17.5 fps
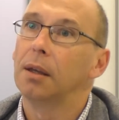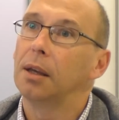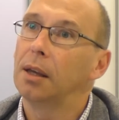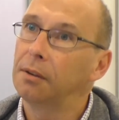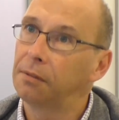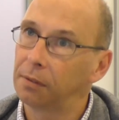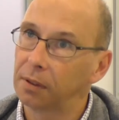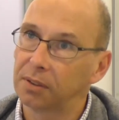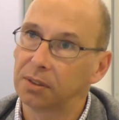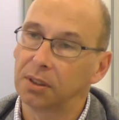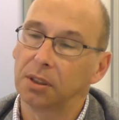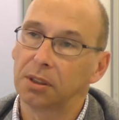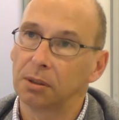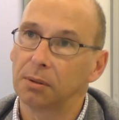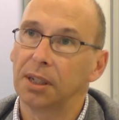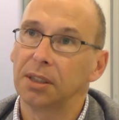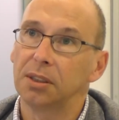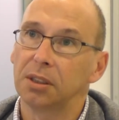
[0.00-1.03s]
if a
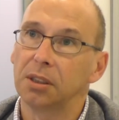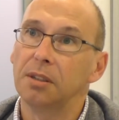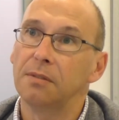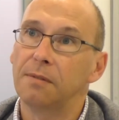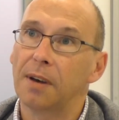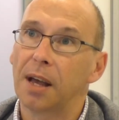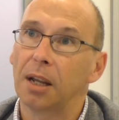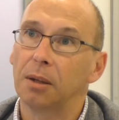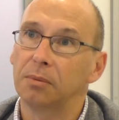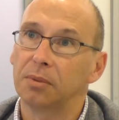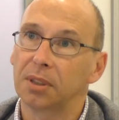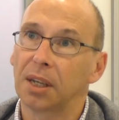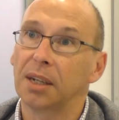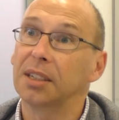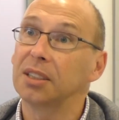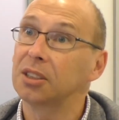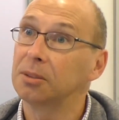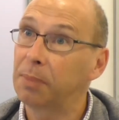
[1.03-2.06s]
situation develops
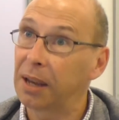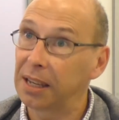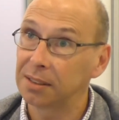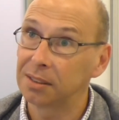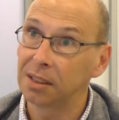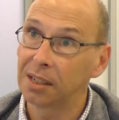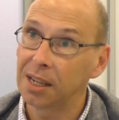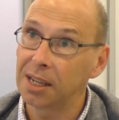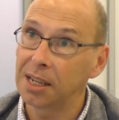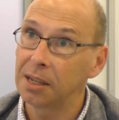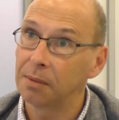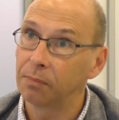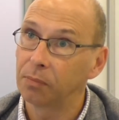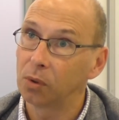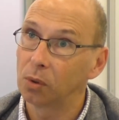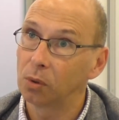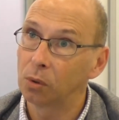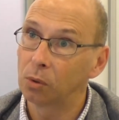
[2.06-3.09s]
unexpectedly
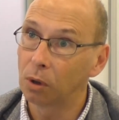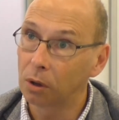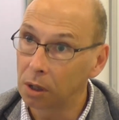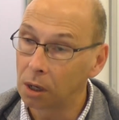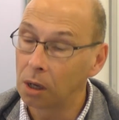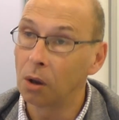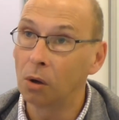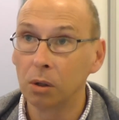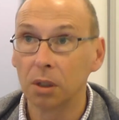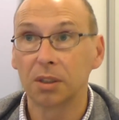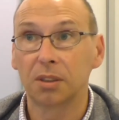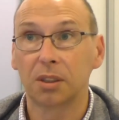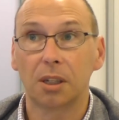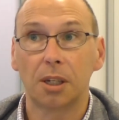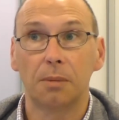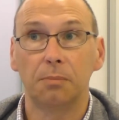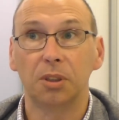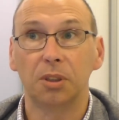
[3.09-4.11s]
or on a longer term